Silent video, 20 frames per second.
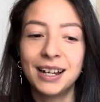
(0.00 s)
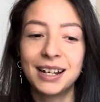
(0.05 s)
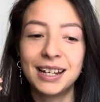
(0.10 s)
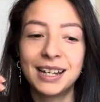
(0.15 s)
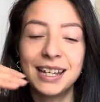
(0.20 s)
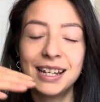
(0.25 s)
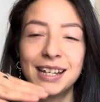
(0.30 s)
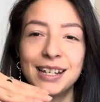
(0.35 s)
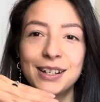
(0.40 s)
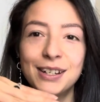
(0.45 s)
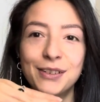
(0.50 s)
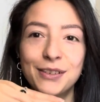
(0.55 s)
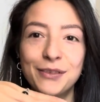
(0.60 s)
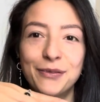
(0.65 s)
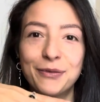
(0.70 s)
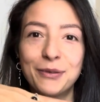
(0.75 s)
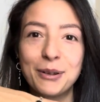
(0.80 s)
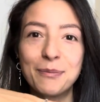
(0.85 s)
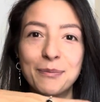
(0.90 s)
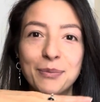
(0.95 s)
get
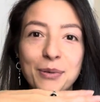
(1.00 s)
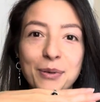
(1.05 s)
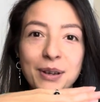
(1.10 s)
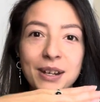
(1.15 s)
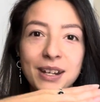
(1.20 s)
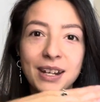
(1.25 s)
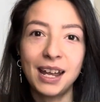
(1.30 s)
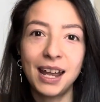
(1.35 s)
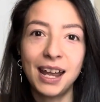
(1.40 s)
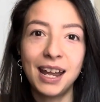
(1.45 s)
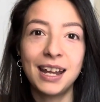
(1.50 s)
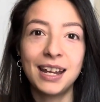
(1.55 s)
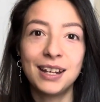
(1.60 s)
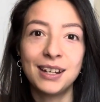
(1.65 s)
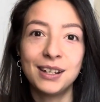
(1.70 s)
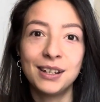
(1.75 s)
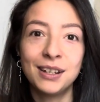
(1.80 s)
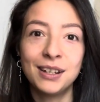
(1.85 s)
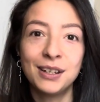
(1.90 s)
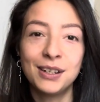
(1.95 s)
from point
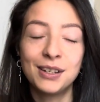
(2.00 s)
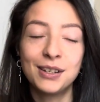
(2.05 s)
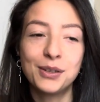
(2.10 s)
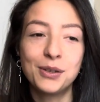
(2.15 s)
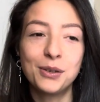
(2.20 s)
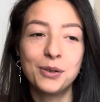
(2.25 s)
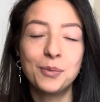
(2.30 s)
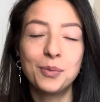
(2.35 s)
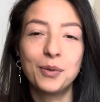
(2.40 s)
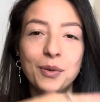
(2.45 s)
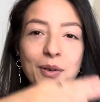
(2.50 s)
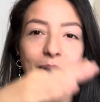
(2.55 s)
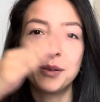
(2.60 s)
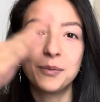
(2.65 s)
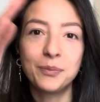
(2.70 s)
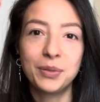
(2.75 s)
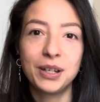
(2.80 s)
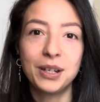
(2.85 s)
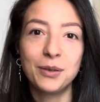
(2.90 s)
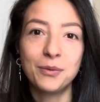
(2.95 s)
A to
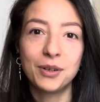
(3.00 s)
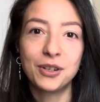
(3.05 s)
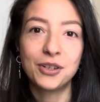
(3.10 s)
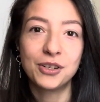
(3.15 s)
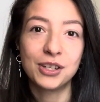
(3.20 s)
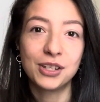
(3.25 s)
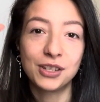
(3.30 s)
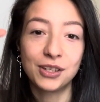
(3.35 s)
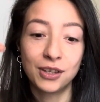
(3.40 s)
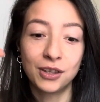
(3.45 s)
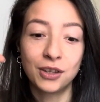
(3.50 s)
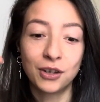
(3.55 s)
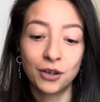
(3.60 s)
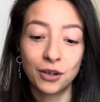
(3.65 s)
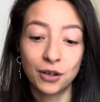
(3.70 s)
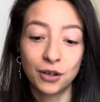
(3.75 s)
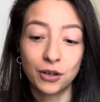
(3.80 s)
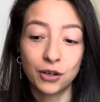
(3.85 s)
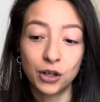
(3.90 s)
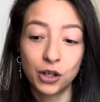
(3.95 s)
point B, which is
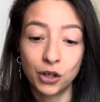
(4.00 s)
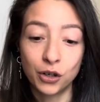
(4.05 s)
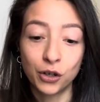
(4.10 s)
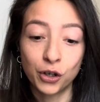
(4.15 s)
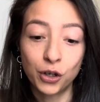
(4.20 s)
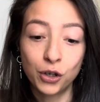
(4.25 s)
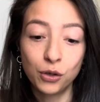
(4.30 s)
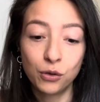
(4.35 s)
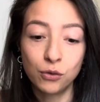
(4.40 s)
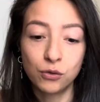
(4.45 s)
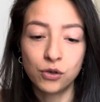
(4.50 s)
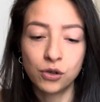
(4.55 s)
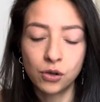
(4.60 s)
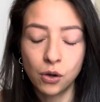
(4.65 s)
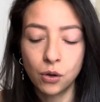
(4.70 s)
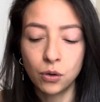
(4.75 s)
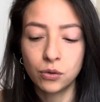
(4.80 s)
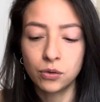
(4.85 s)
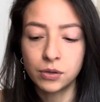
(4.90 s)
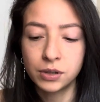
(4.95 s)
your huge
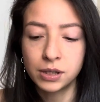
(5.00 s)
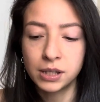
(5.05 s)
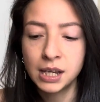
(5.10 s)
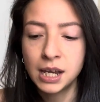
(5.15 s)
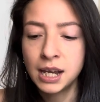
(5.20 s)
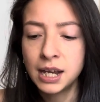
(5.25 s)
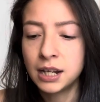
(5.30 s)
goals.